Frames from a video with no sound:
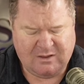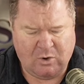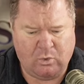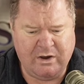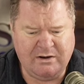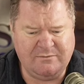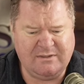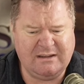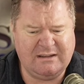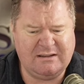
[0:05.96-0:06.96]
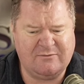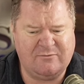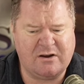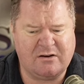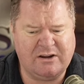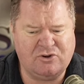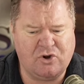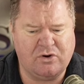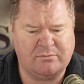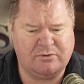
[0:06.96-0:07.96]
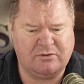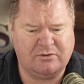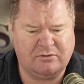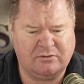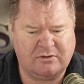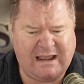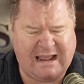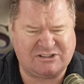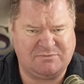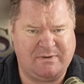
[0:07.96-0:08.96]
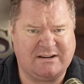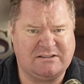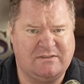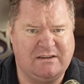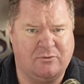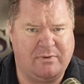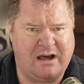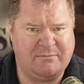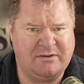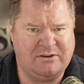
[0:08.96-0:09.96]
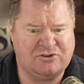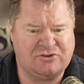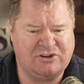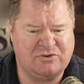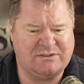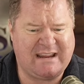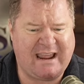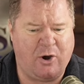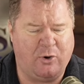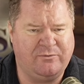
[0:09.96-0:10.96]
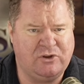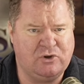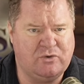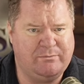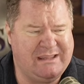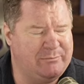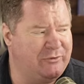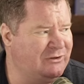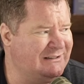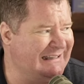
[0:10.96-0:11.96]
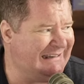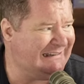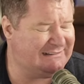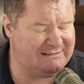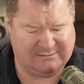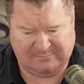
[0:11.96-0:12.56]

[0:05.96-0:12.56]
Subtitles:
one of the very notable aspects of the Obama administration was how few people leaked.